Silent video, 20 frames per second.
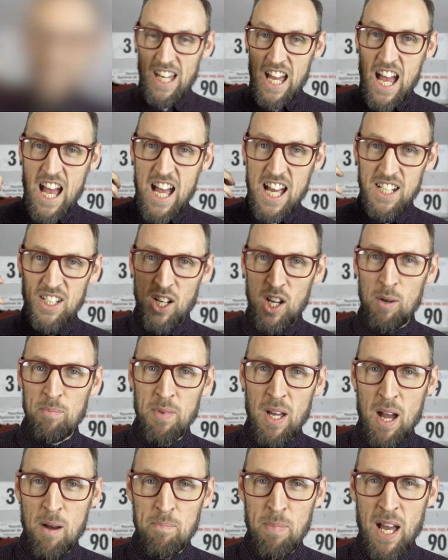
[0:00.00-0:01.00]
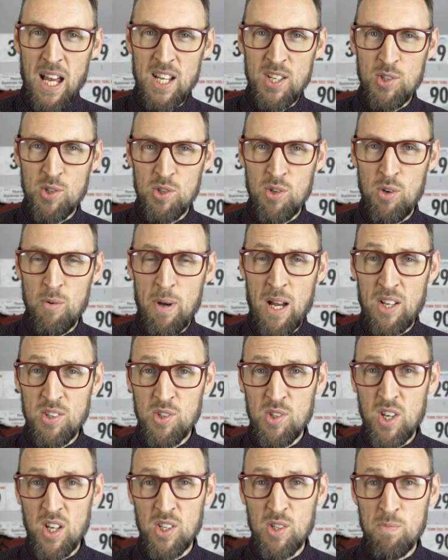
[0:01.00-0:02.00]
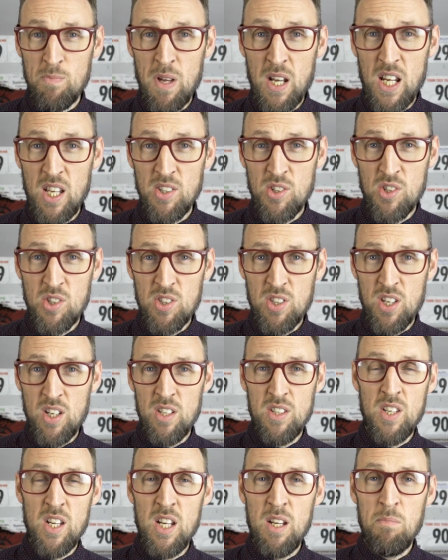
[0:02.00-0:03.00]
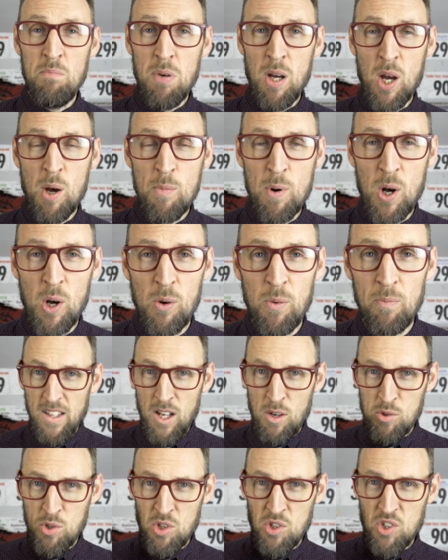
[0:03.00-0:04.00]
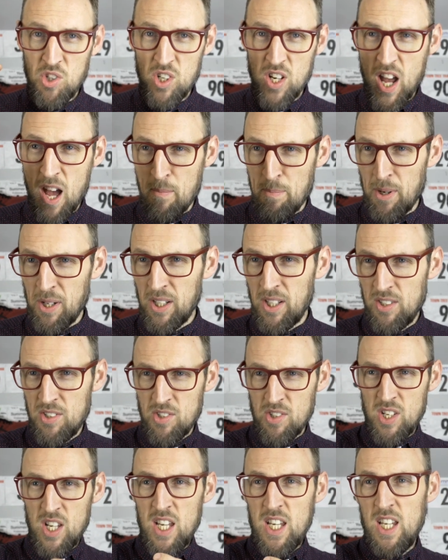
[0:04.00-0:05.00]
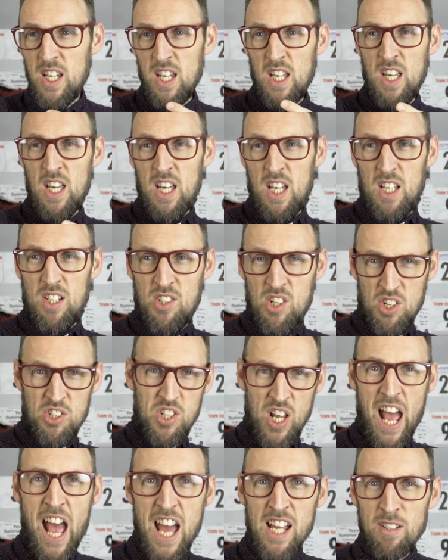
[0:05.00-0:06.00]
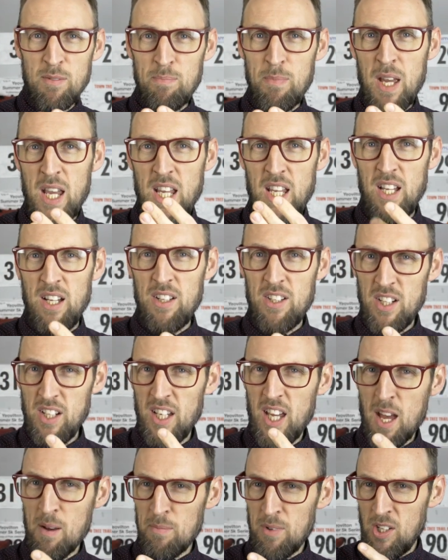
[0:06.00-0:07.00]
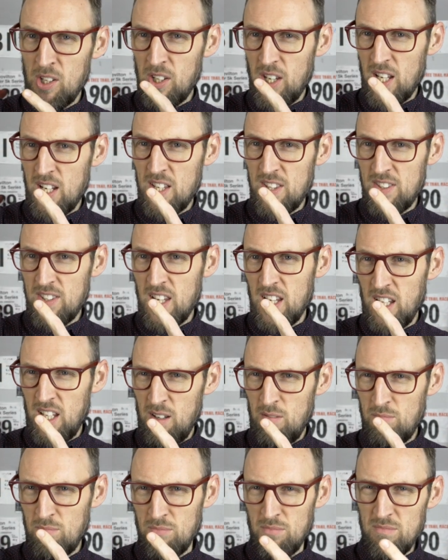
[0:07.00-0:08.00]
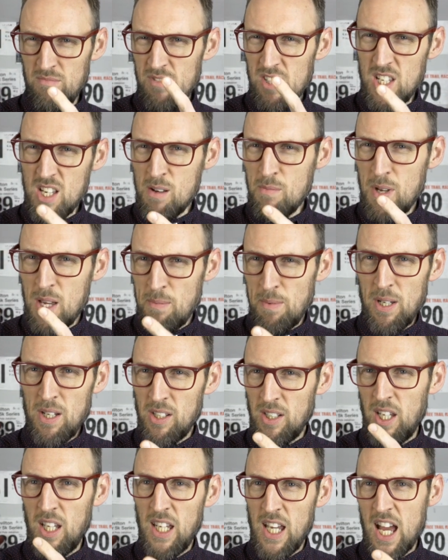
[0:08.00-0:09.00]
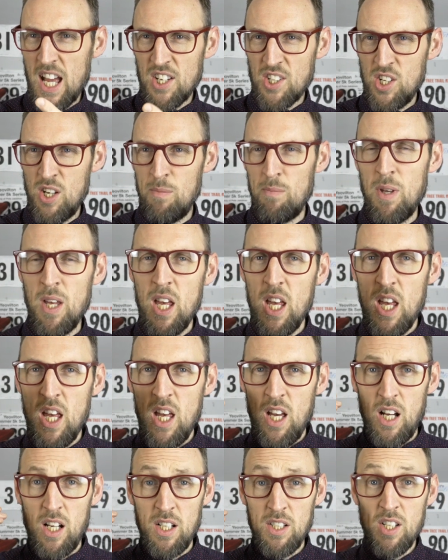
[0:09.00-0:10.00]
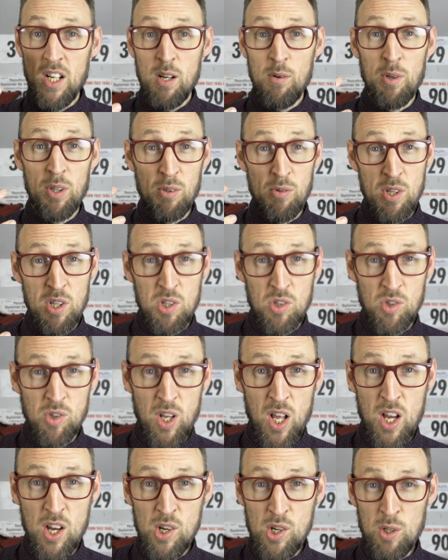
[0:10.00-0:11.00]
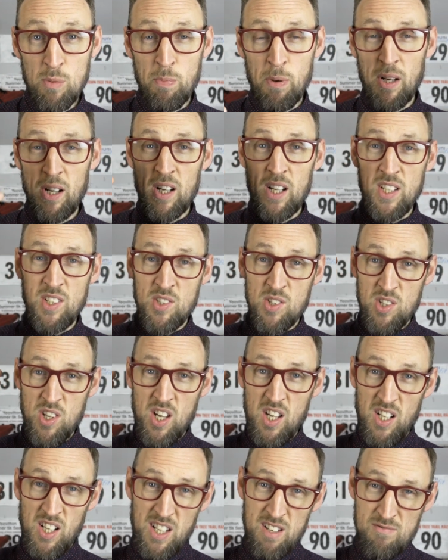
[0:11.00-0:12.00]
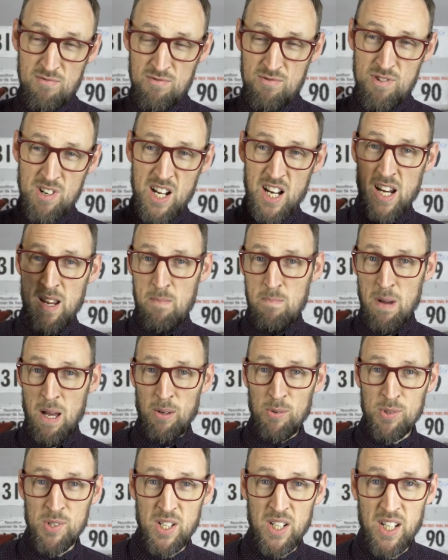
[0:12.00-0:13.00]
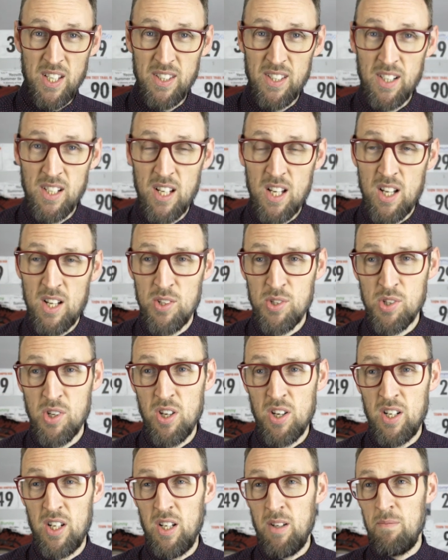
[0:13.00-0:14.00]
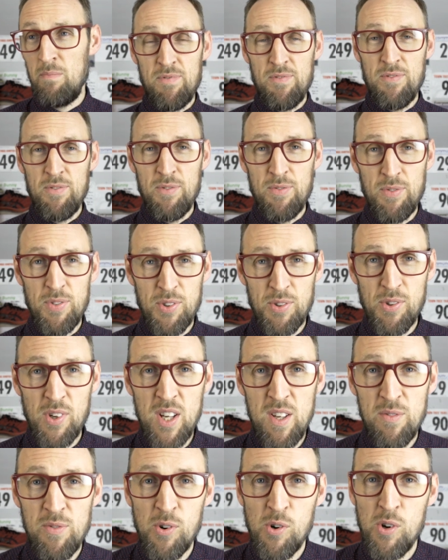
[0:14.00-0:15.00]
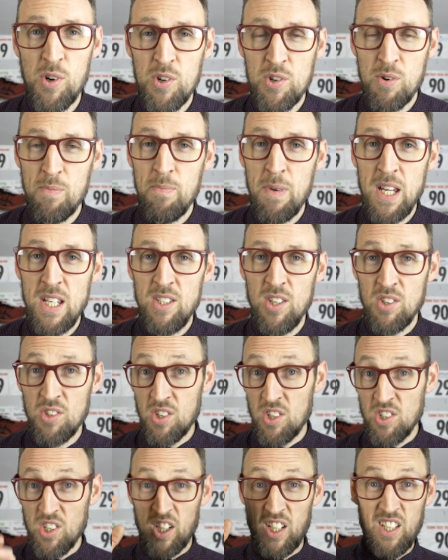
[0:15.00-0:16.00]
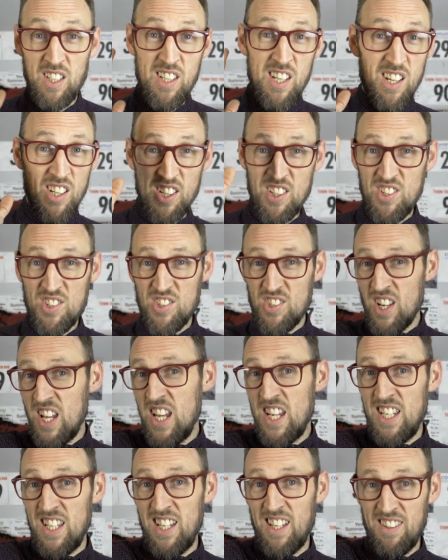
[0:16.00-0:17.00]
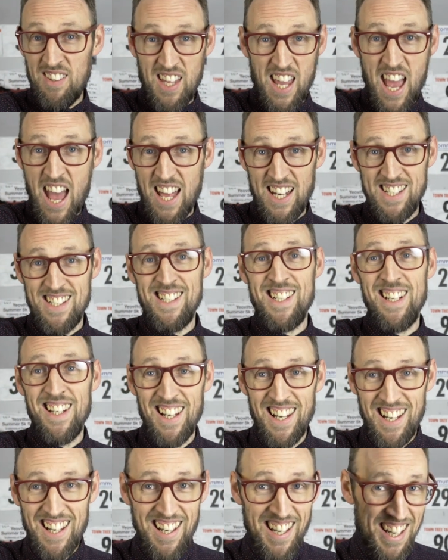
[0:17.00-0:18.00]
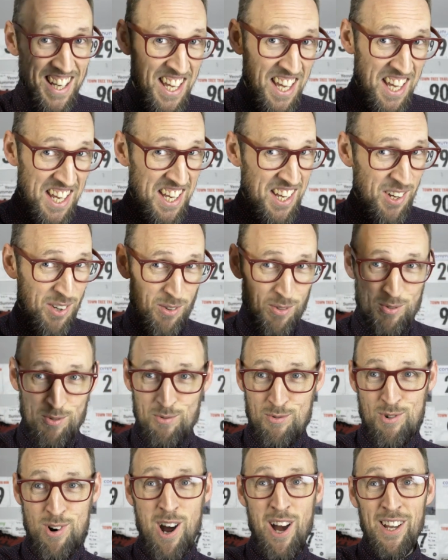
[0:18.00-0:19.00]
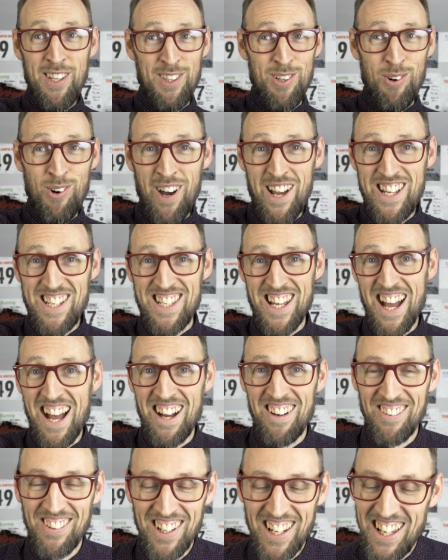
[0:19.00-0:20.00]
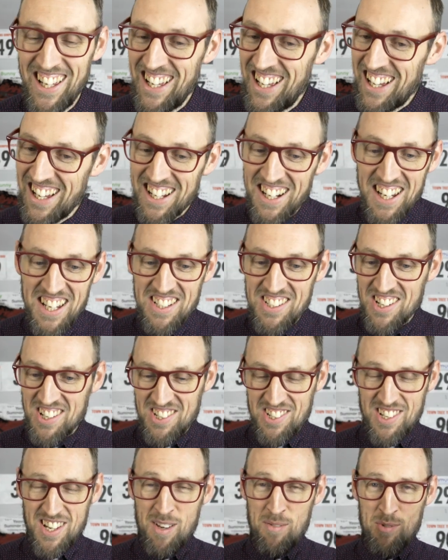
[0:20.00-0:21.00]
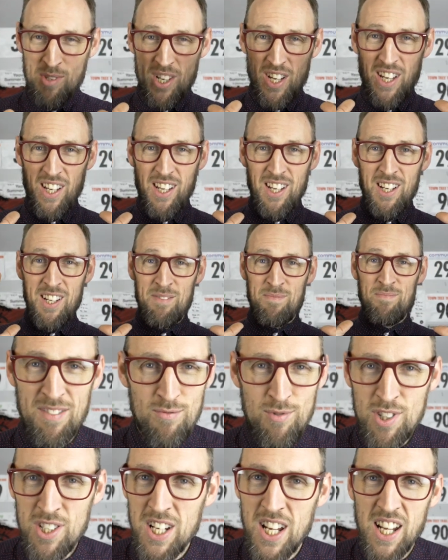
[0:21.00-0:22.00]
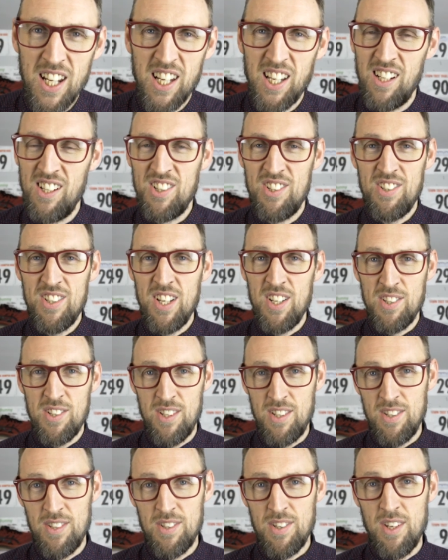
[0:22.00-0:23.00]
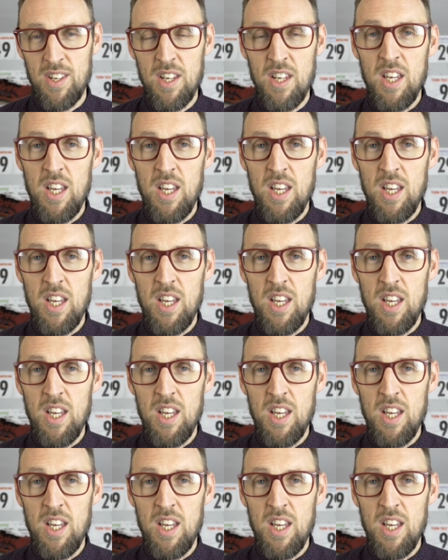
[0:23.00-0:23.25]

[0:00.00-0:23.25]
And I upped that pace to about 6:13 per mile. There was a chap I could see just ahead of me, and I kept looking and thinking, oh, maybe I can catch him. I don't know whether he slowed, but I certainly really belted it the last kind of 300-400 meters, because you can see the end right the way down, and it just seems like a ridiculous distance.